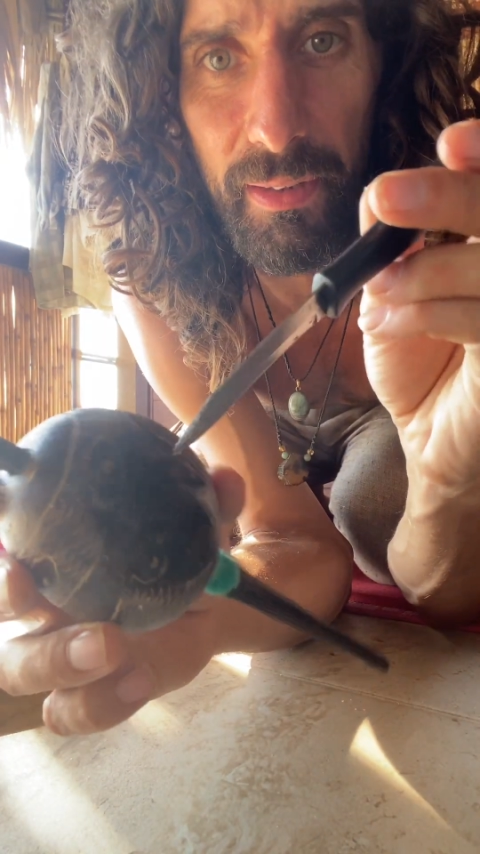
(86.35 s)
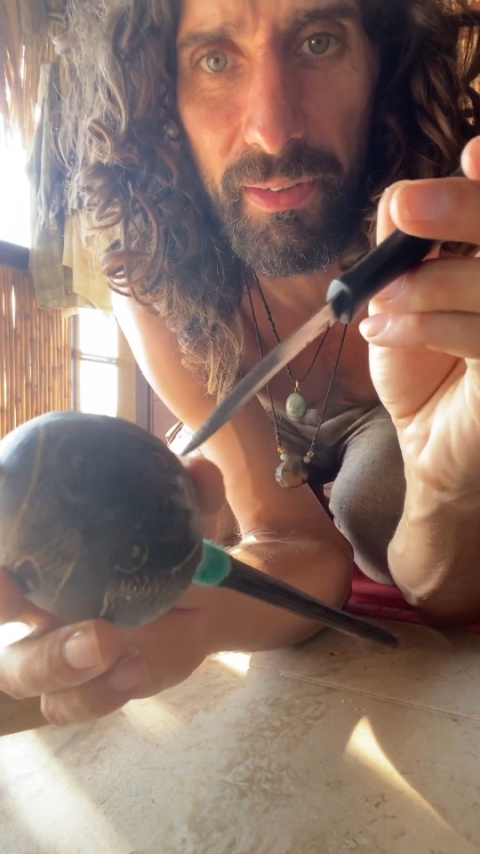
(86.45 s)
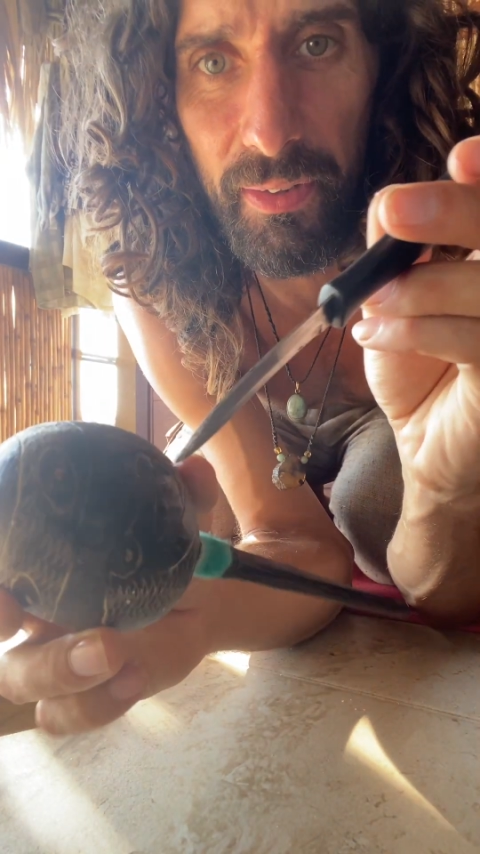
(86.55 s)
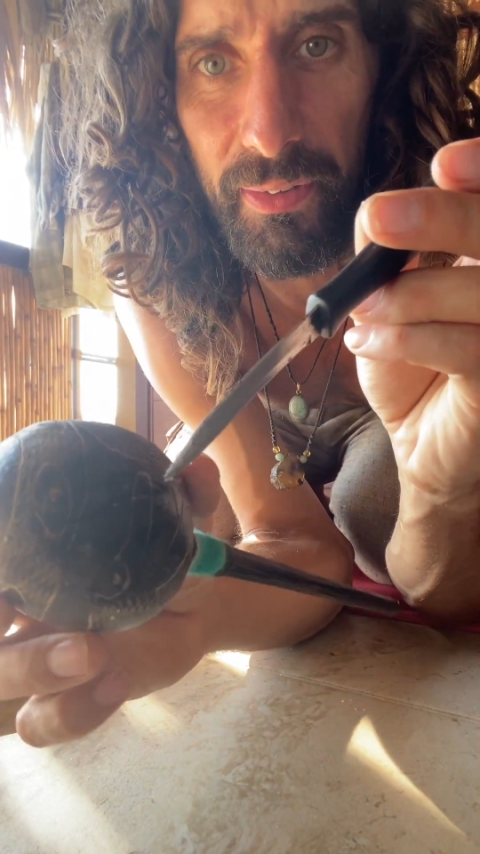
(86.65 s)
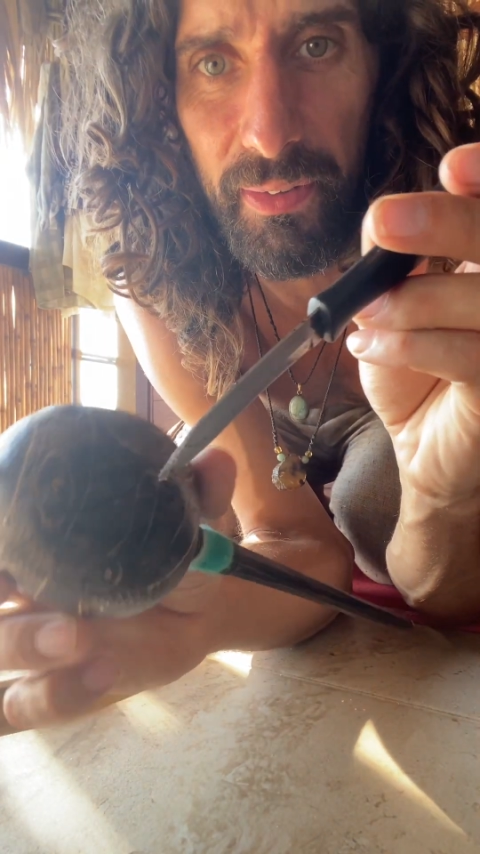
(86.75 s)

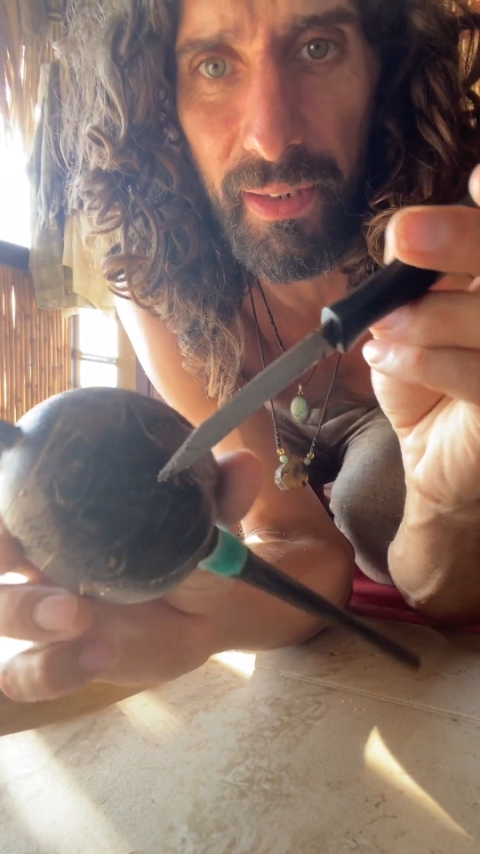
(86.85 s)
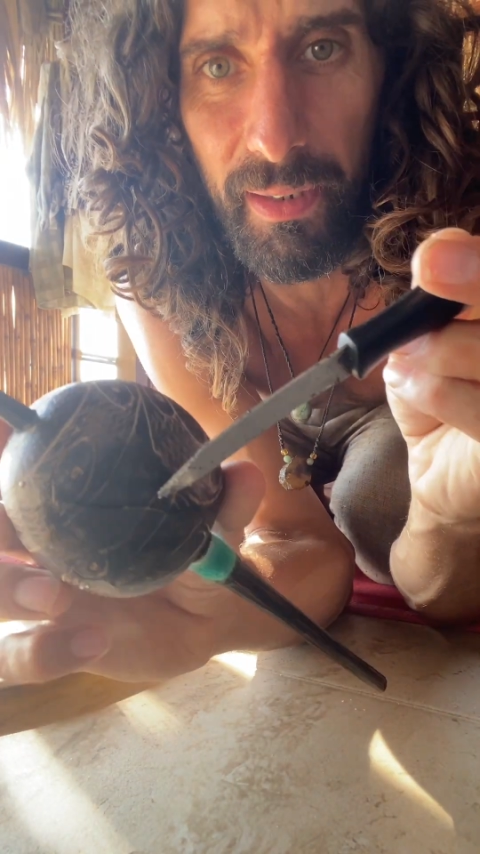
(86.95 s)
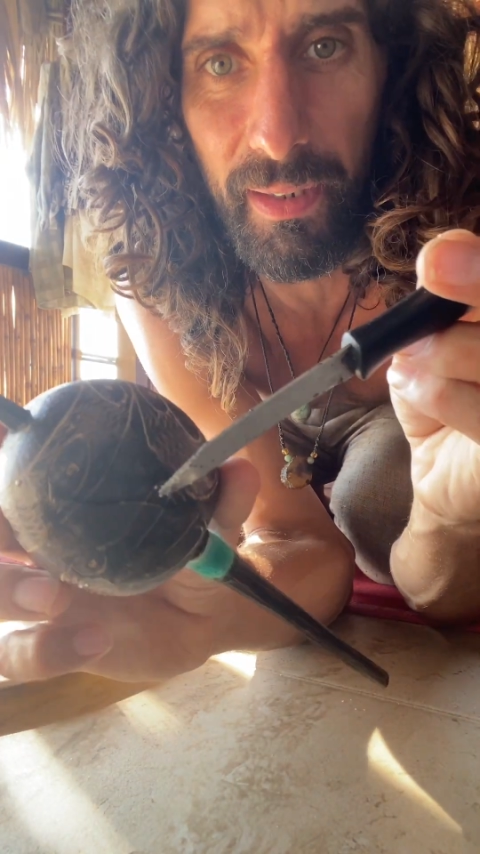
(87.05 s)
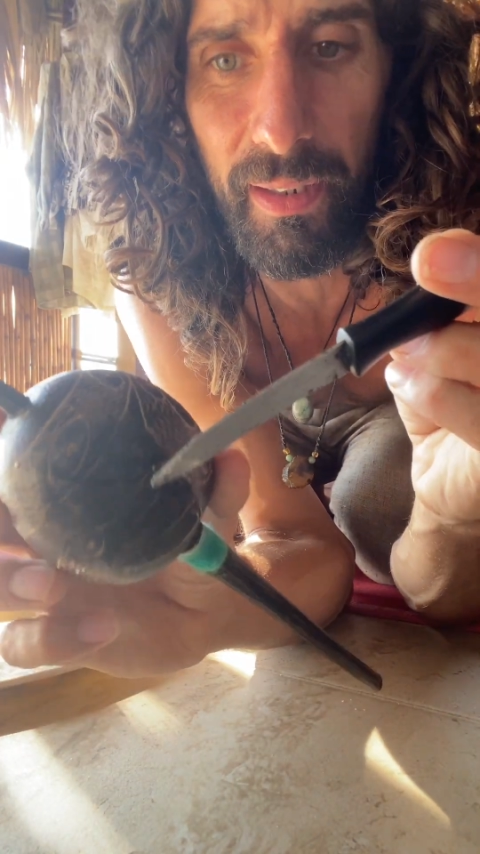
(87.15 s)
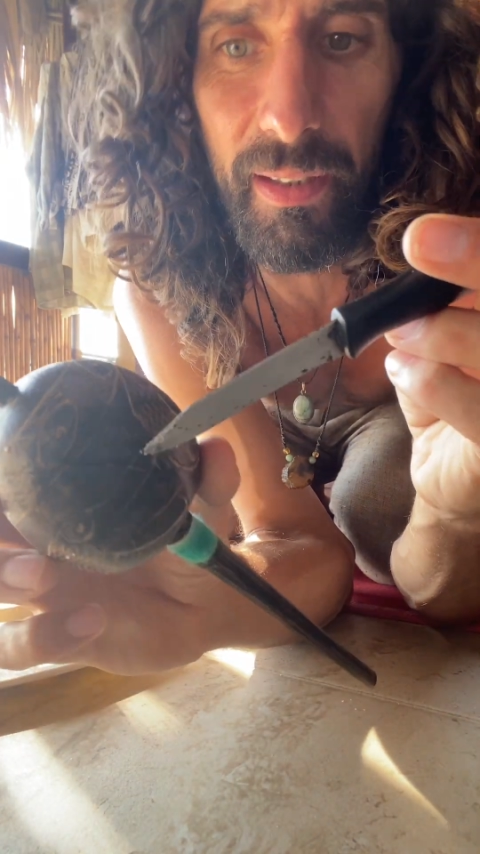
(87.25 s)
just
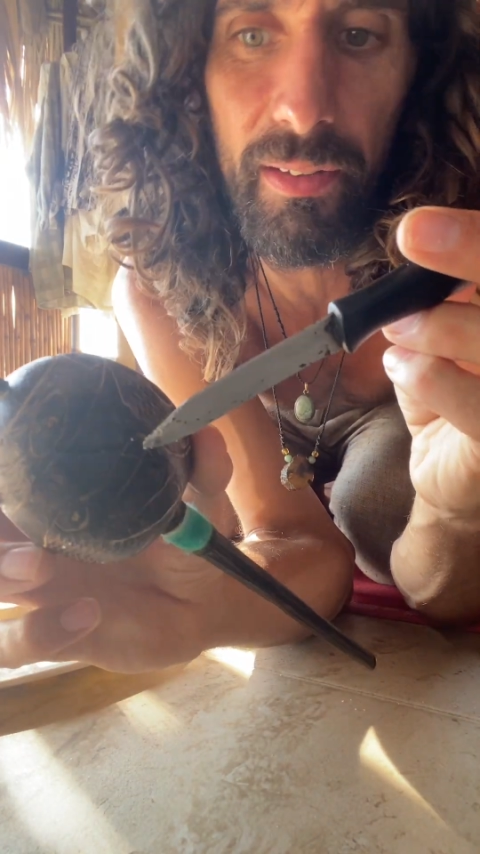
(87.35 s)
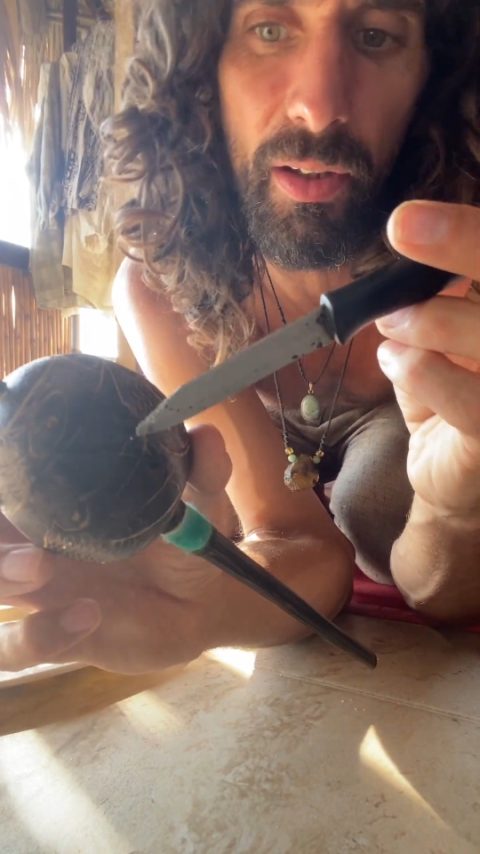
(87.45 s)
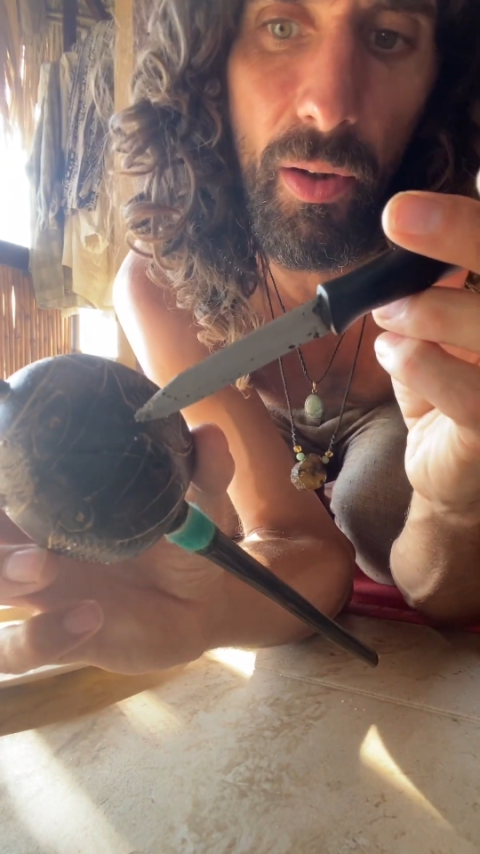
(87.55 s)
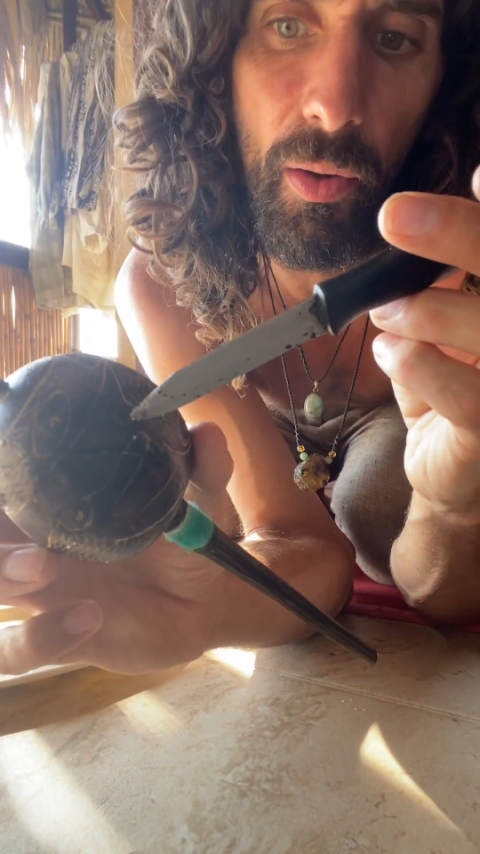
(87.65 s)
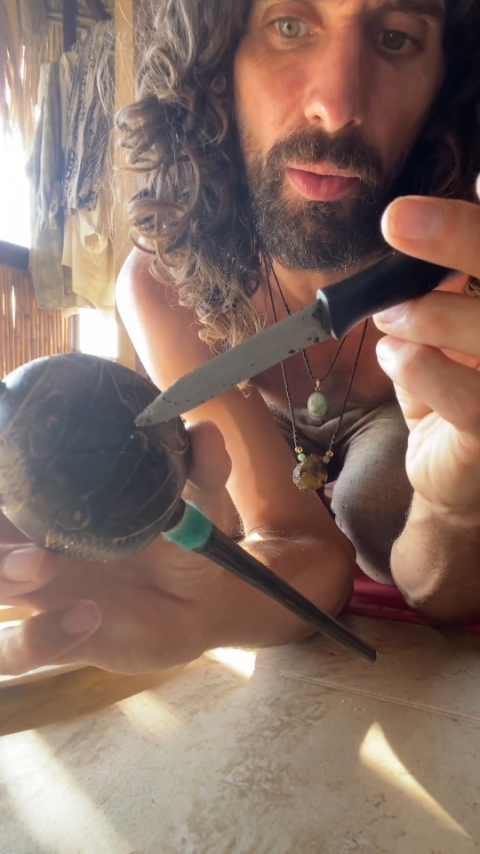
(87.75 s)
sticking it in the
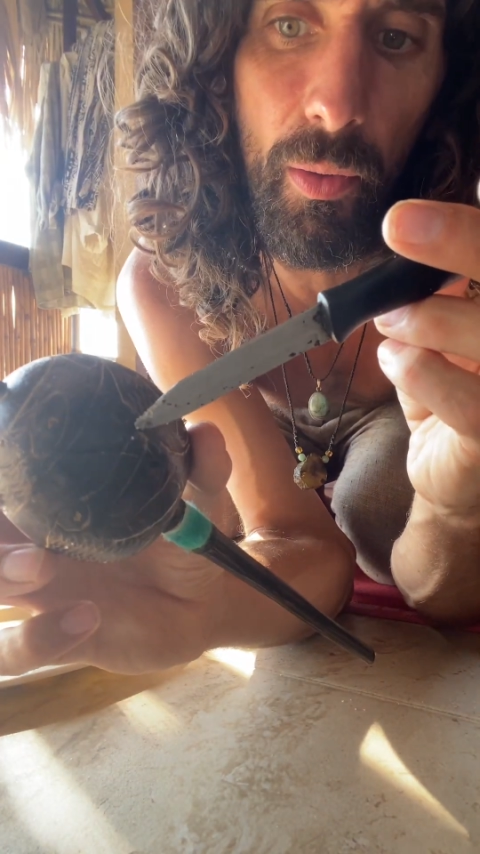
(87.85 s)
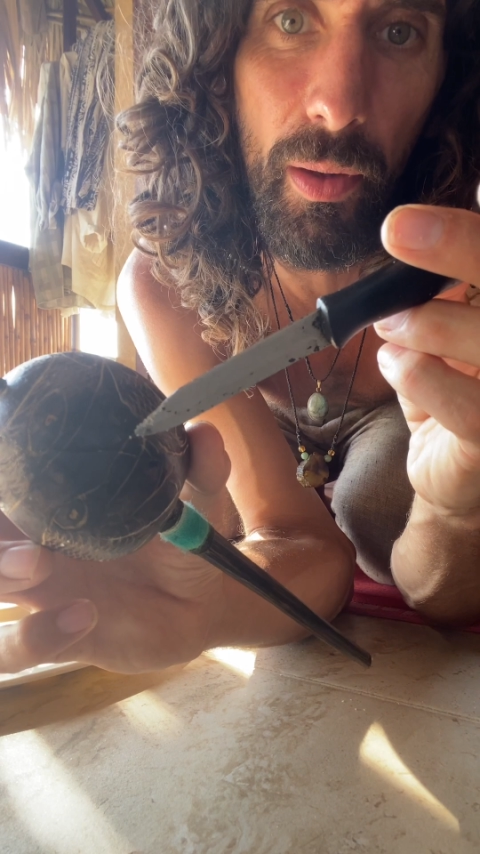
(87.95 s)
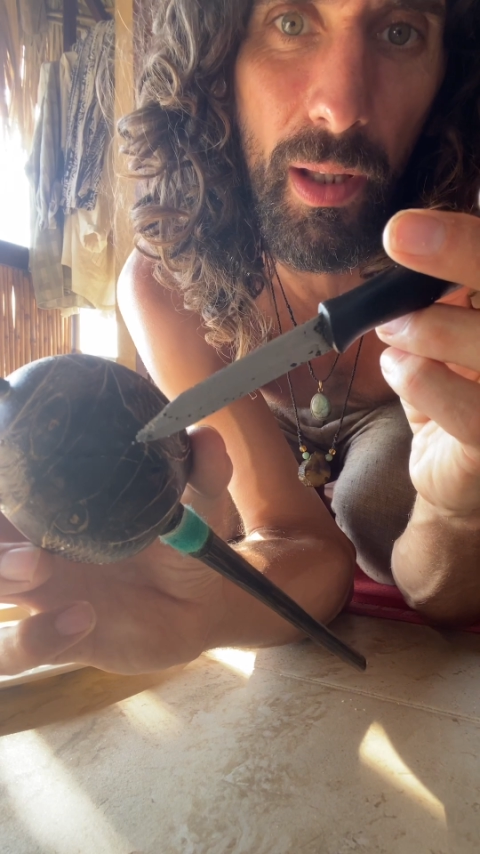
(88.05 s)
hole